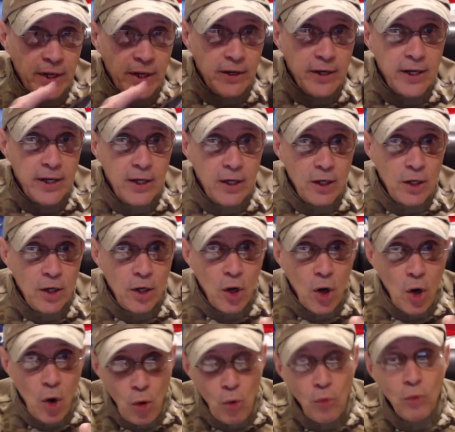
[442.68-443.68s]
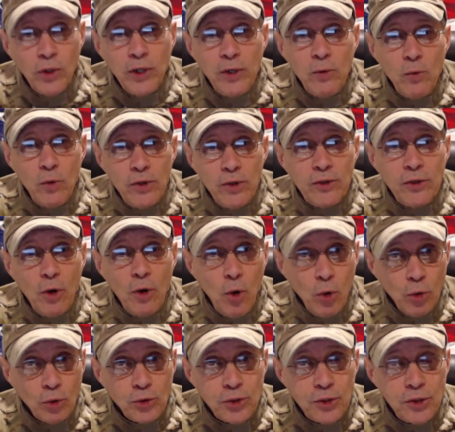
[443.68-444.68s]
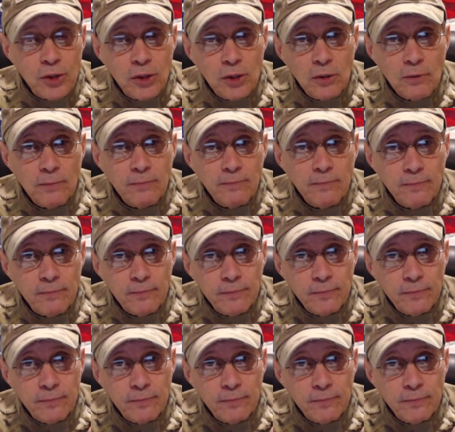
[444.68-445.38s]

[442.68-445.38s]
carry it only with the holster